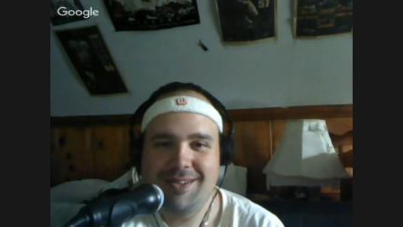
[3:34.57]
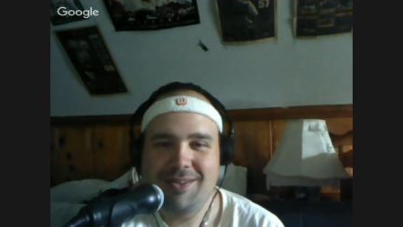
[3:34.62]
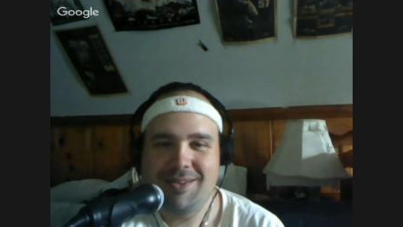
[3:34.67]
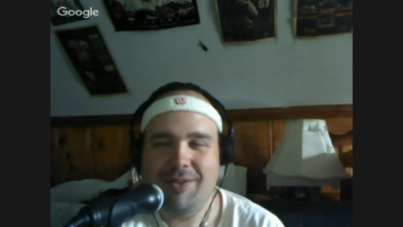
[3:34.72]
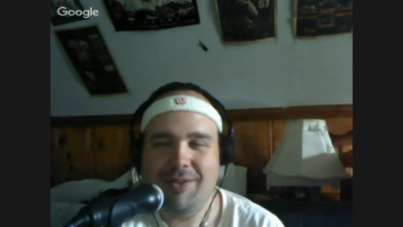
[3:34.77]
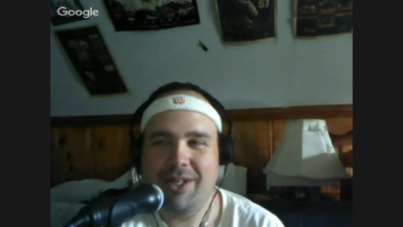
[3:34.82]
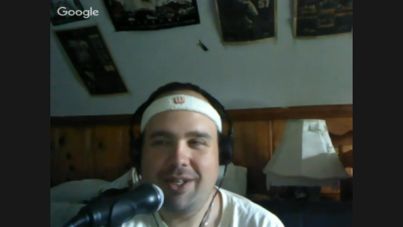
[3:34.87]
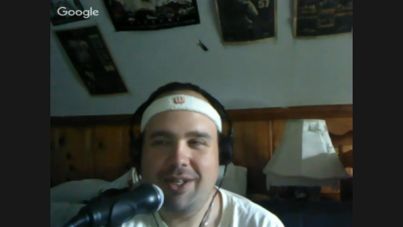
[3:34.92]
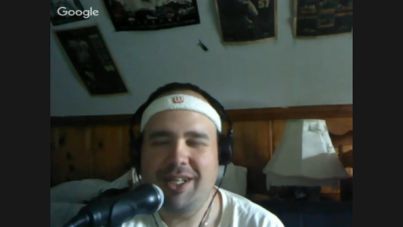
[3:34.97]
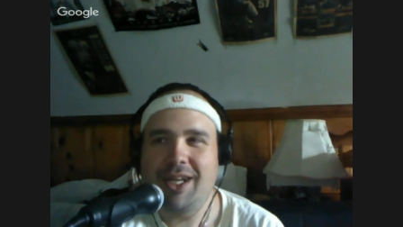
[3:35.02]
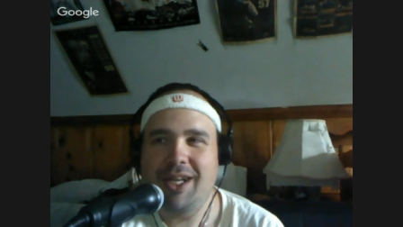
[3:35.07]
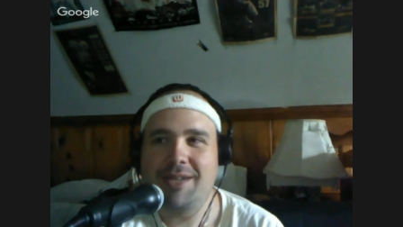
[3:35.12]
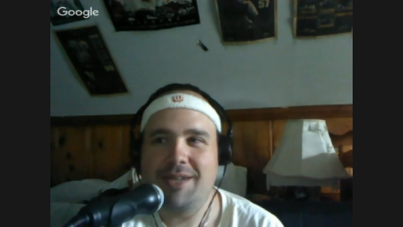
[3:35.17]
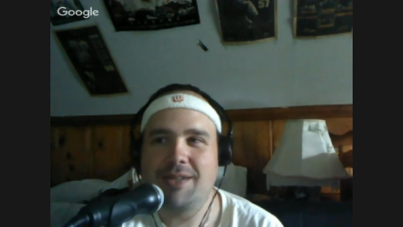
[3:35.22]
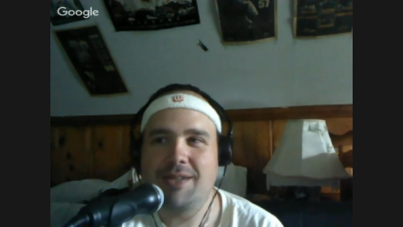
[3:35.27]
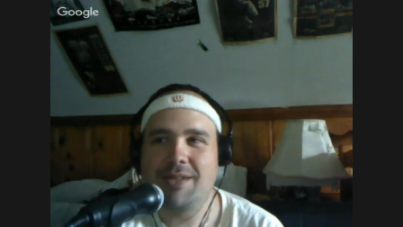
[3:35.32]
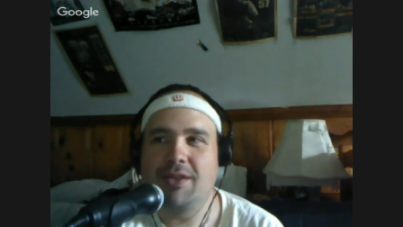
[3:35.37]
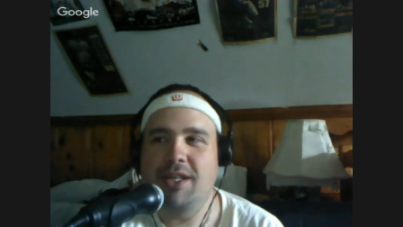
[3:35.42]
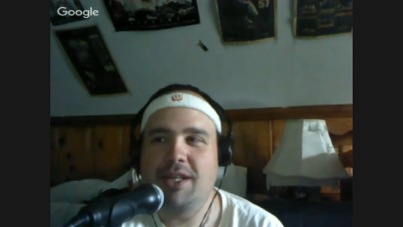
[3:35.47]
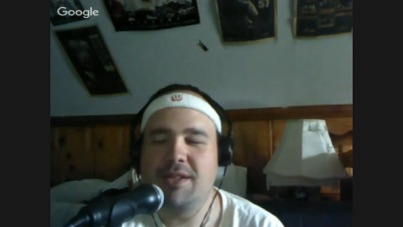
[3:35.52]
when he
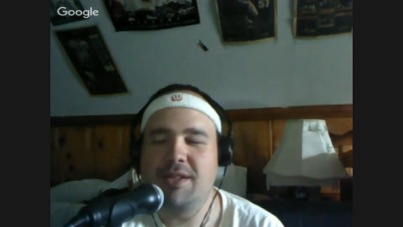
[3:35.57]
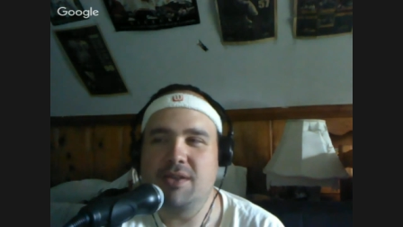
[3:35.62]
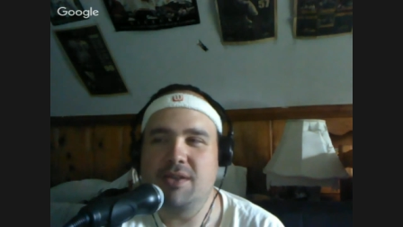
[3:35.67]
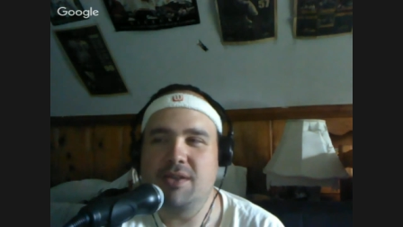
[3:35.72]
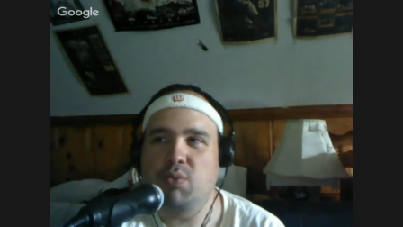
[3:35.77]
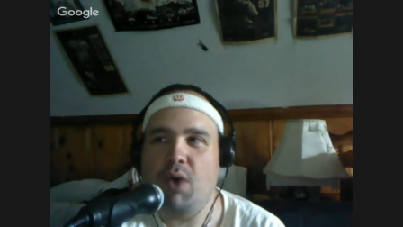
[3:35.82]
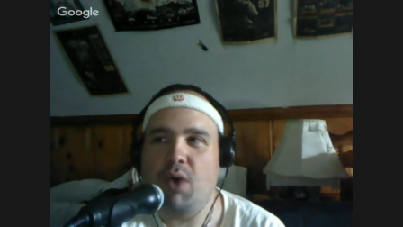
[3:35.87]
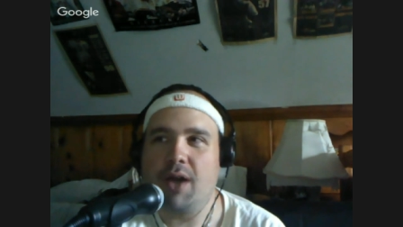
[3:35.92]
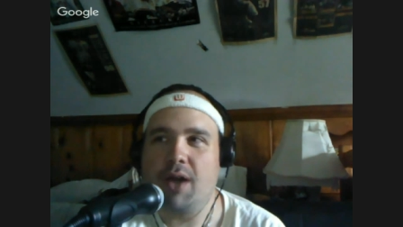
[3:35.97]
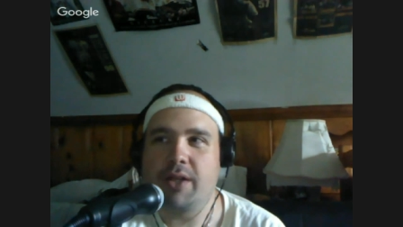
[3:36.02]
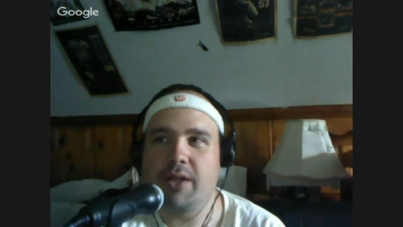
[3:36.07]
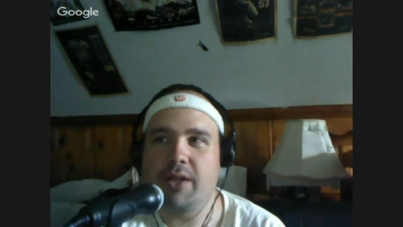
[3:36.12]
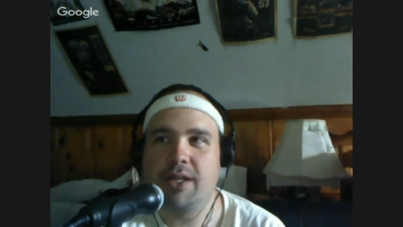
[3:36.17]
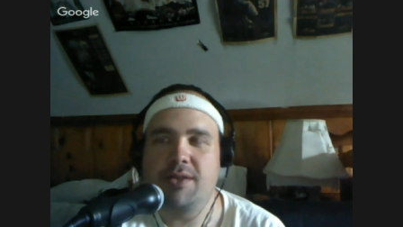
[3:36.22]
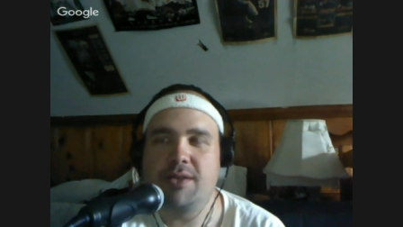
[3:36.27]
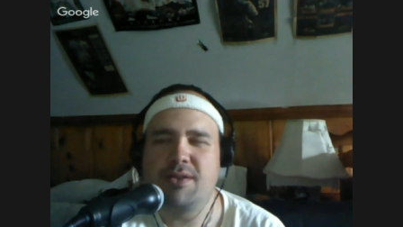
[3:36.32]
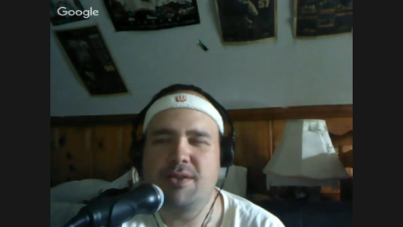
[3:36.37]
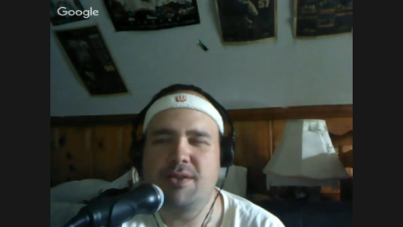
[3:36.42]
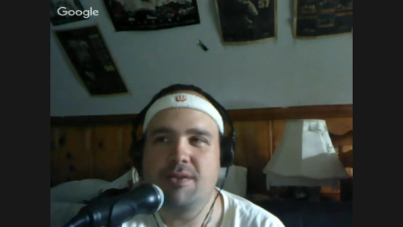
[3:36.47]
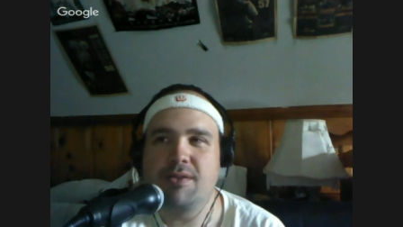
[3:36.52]
accidentally leaves his wallet
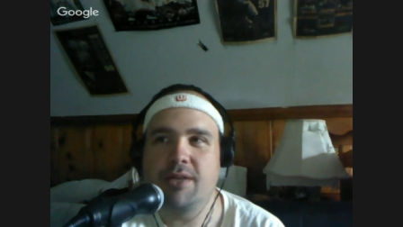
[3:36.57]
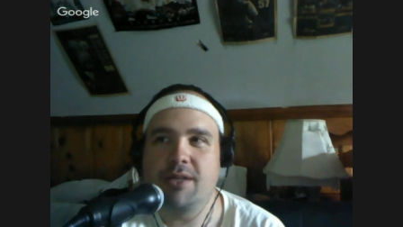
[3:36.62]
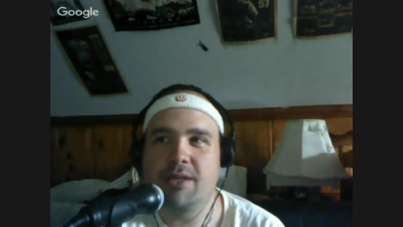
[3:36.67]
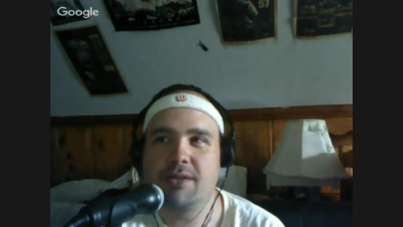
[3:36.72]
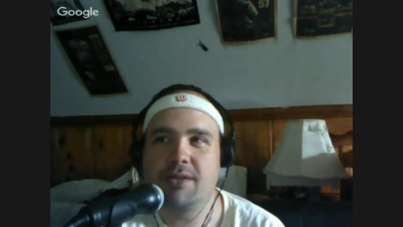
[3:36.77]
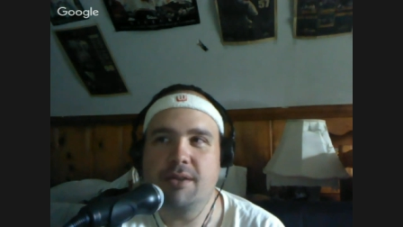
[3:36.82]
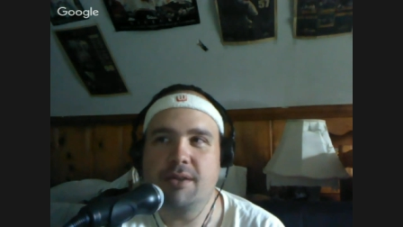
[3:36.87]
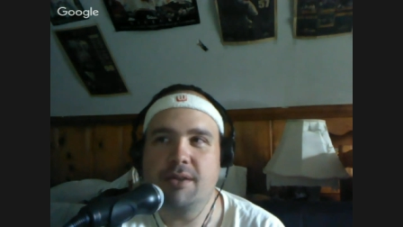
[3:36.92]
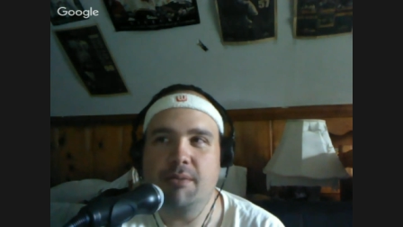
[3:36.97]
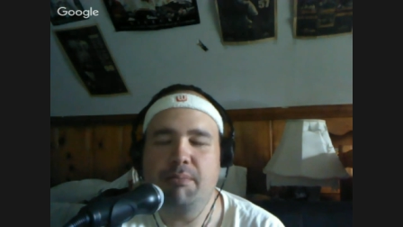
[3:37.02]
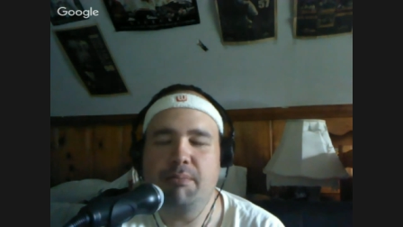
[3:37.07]
into this